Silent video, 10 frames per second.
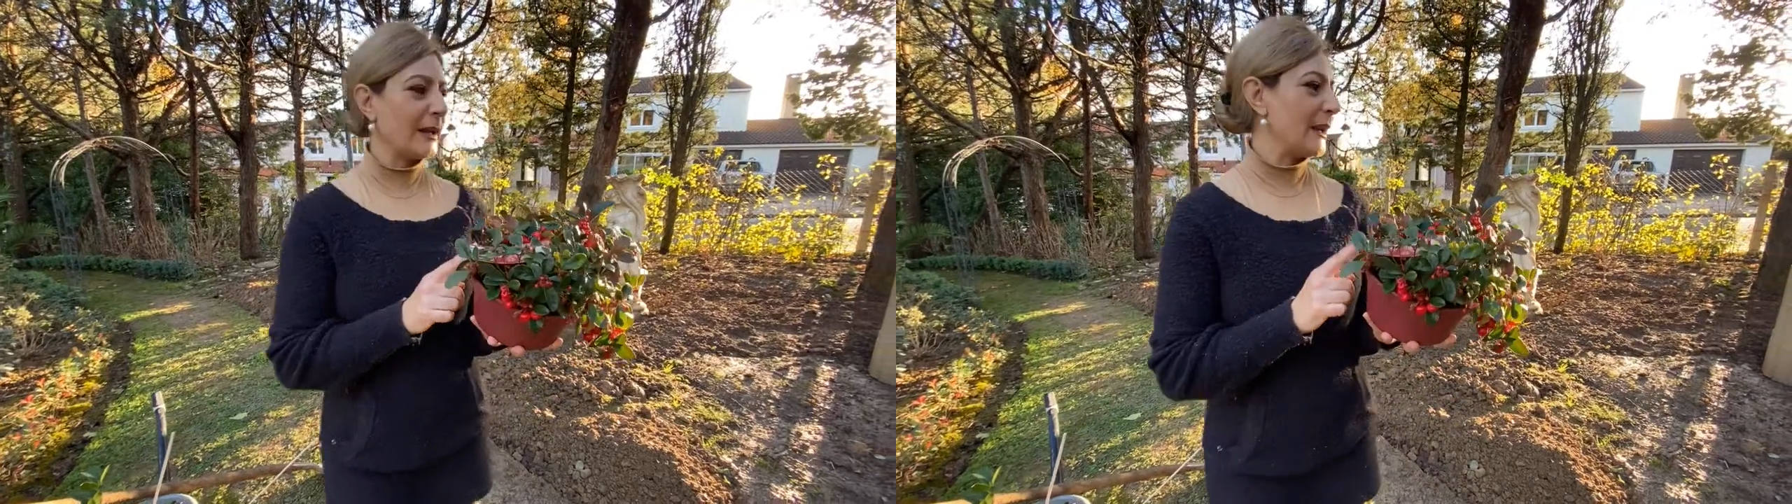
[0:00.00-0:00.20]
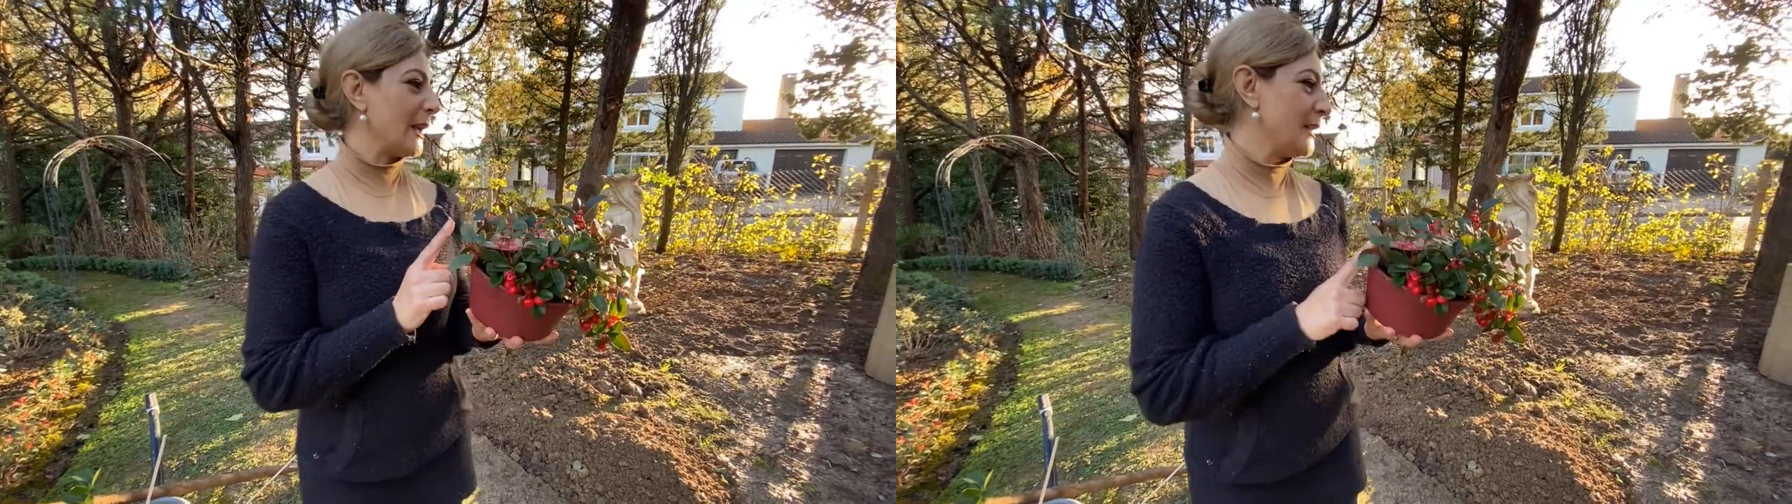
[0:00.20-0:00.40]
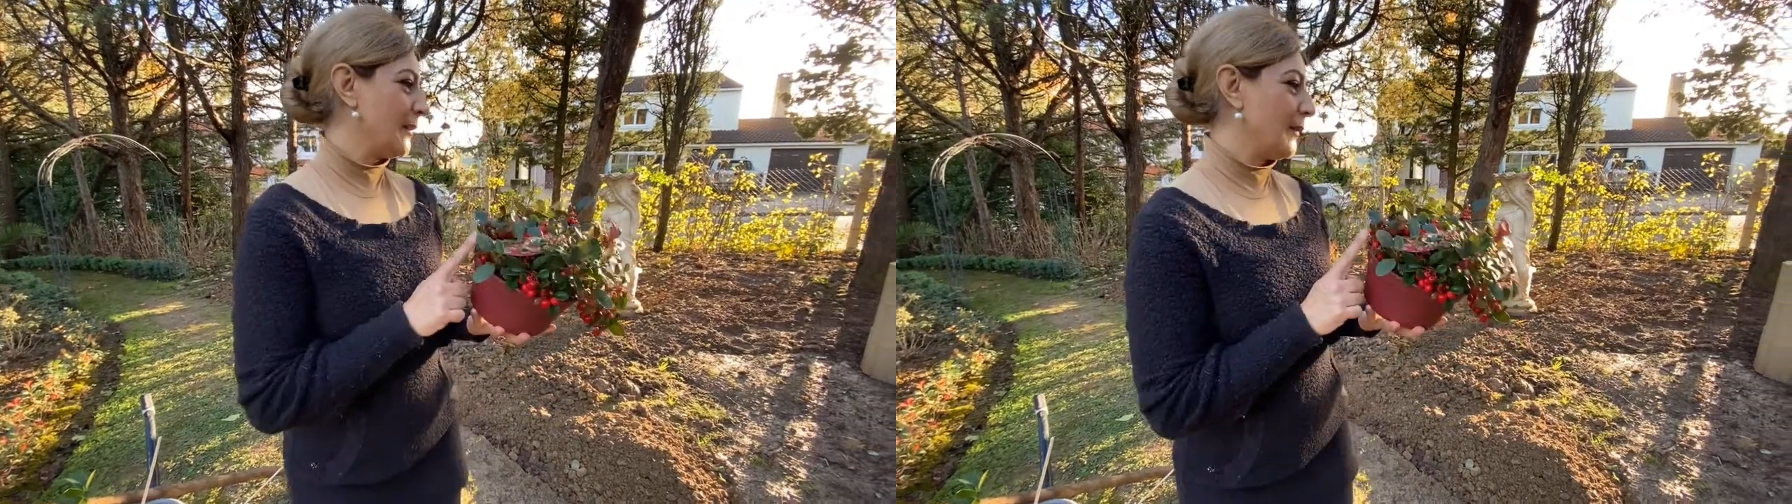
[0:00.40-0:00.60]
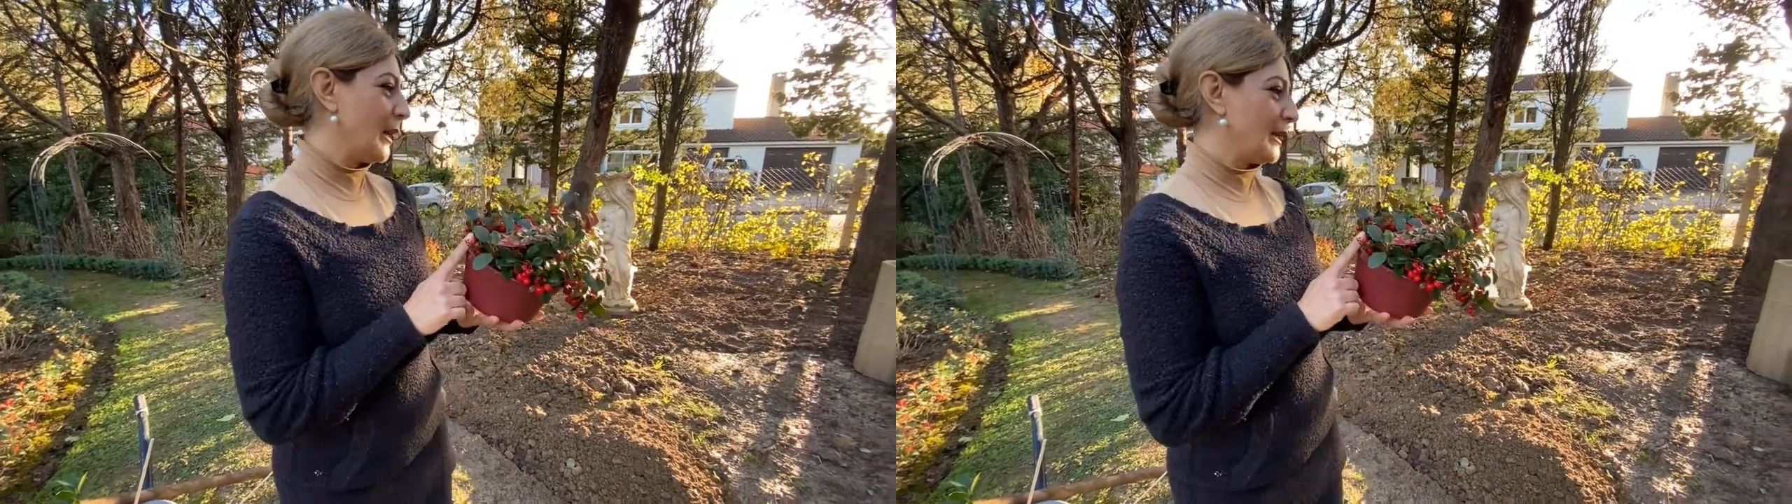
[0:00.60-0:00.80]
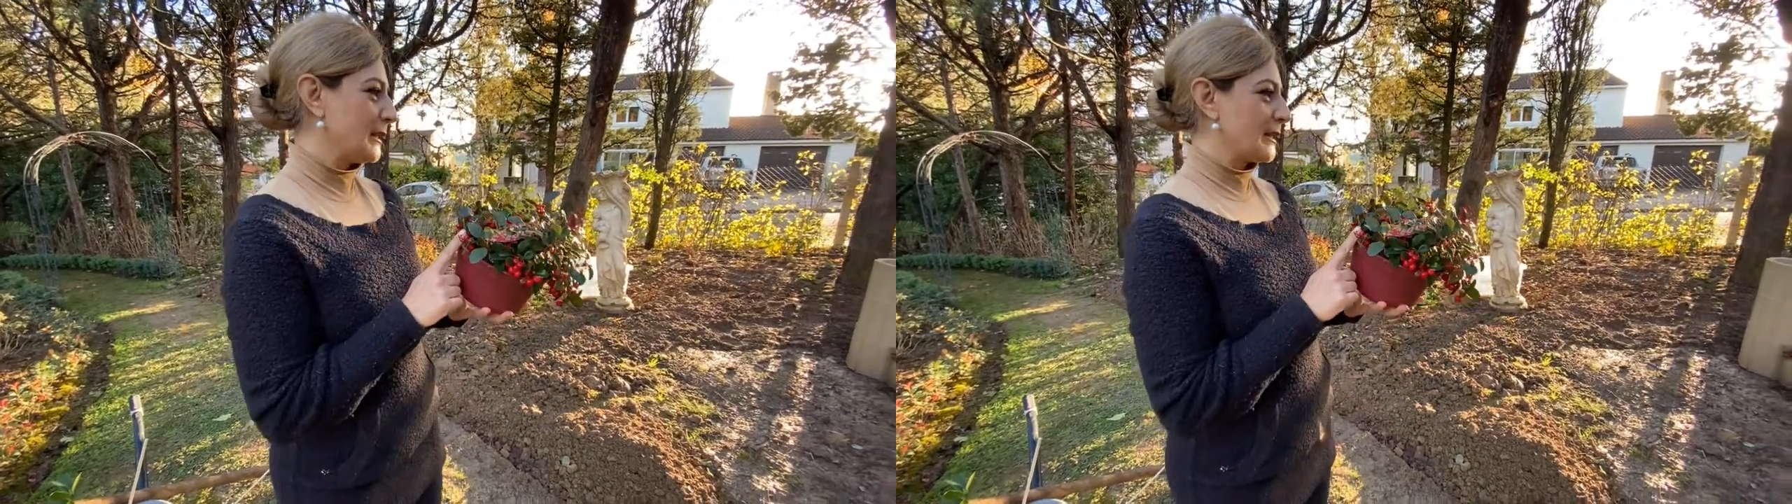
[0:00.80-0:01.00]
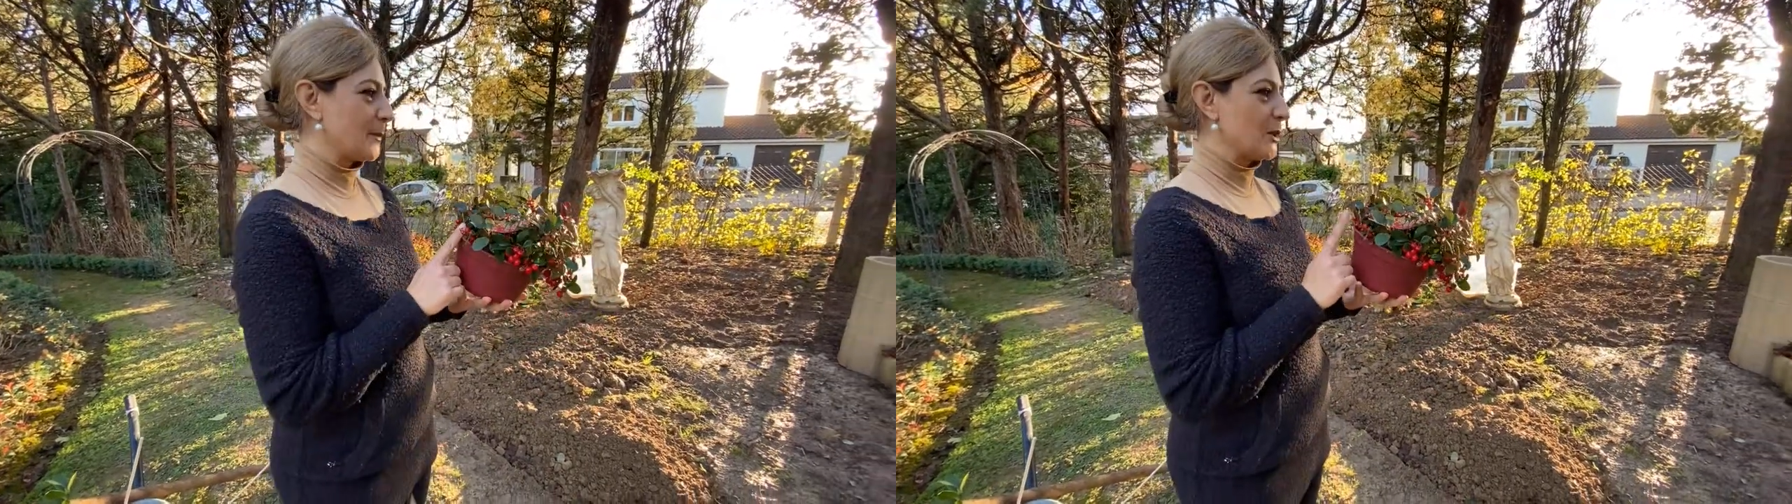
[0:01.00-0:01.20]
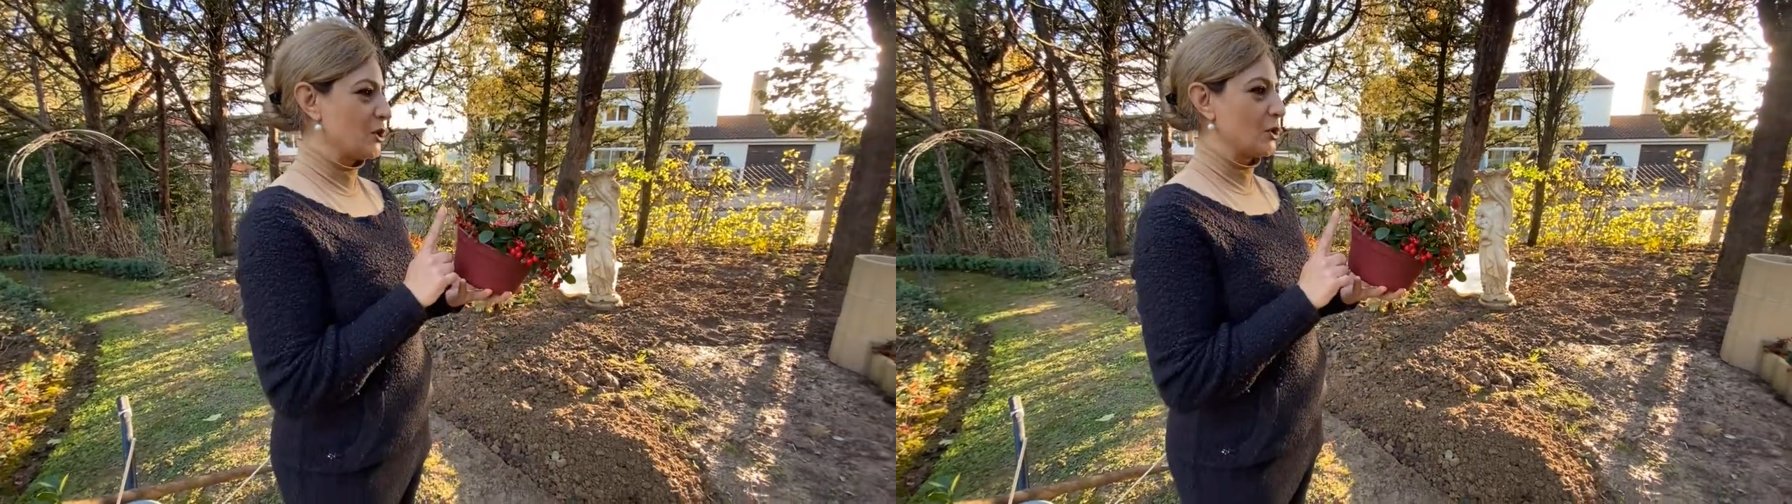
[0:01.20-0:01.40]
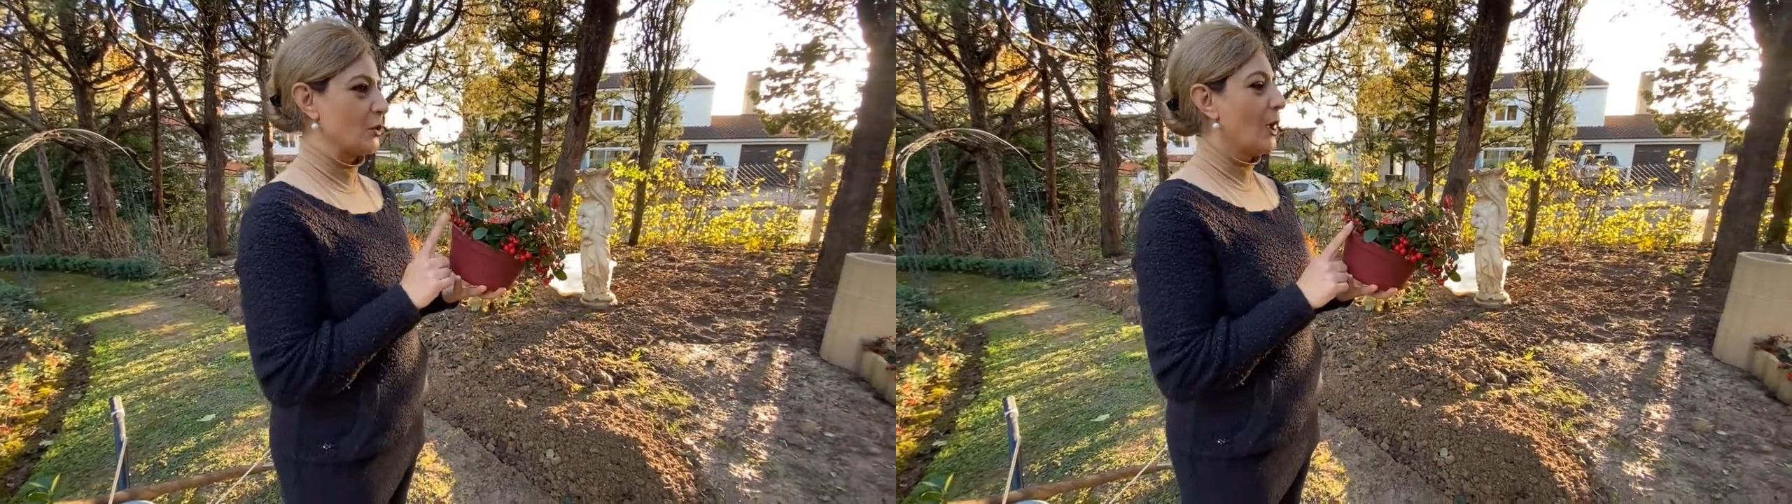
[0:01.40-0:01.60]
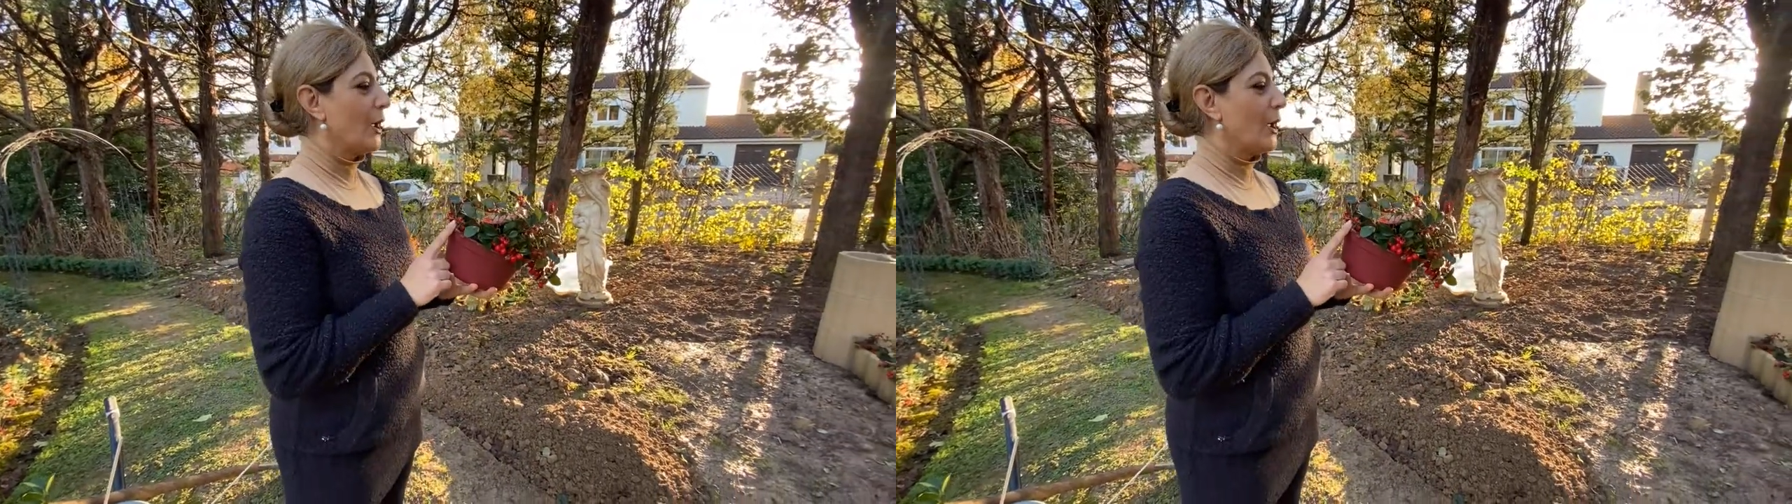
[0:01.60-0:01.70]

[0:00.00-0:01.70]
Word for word: and I divided them into